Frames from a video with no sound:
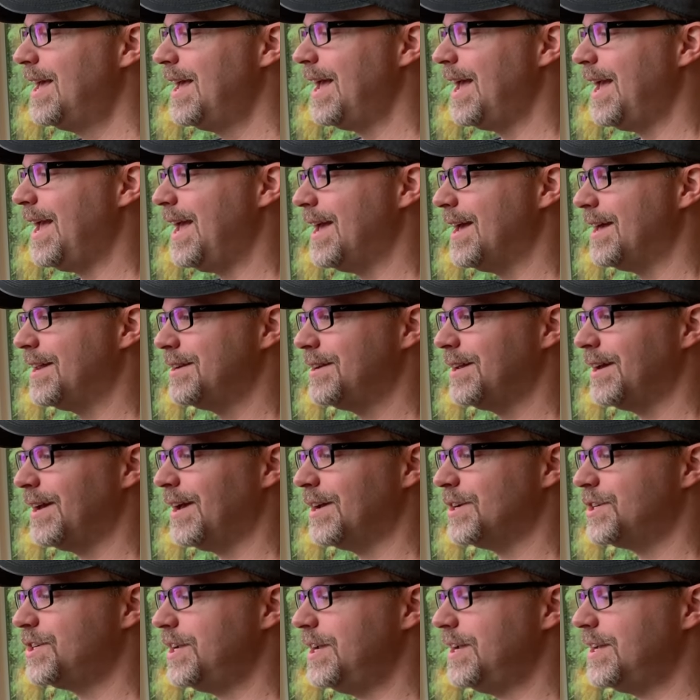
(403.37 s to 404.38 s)
And
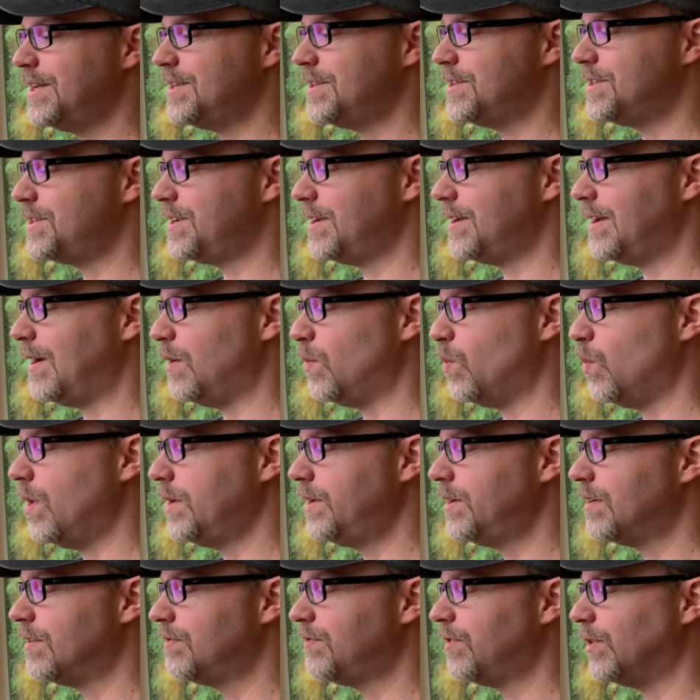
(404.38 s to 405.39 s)
uh, she is a
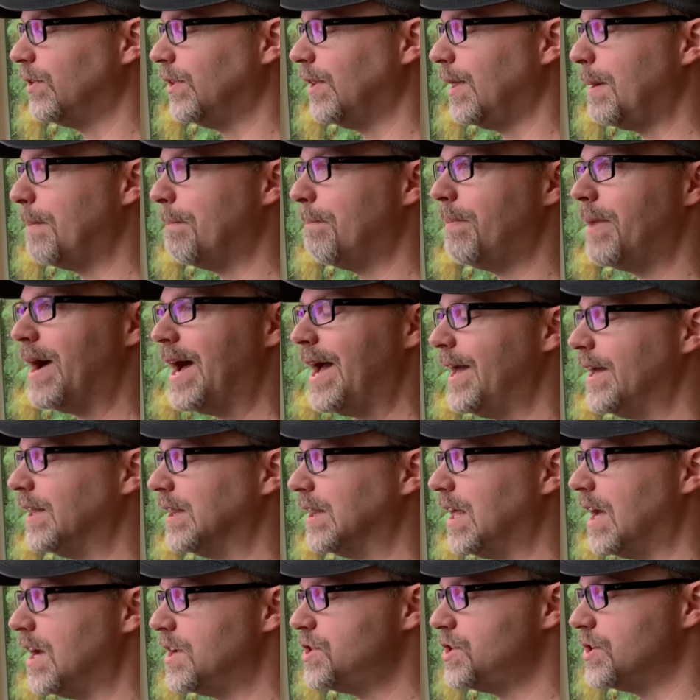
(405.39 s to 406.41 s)
wonderful
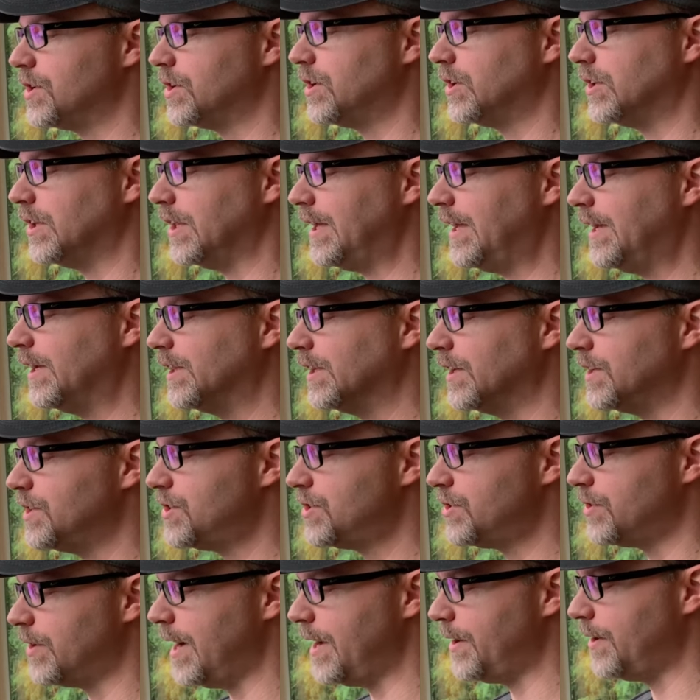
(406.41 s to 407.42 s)
biological
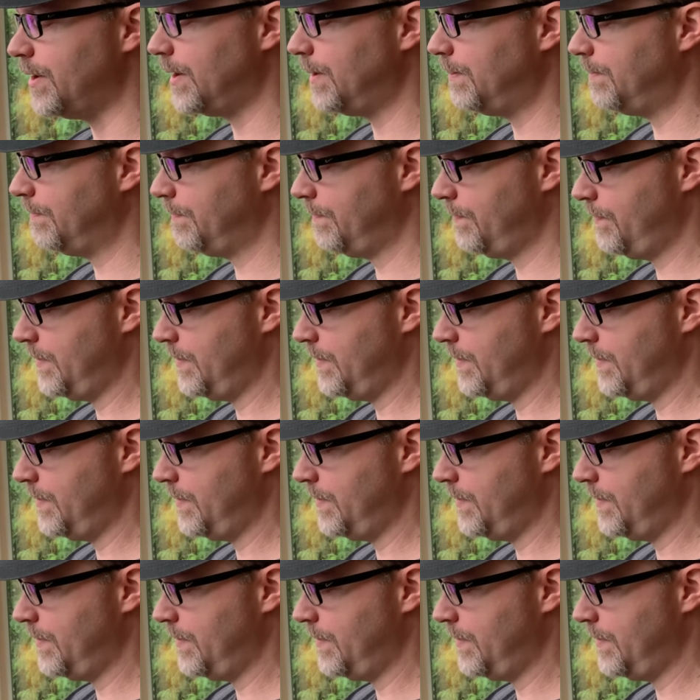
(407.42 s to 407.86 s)
illustrator.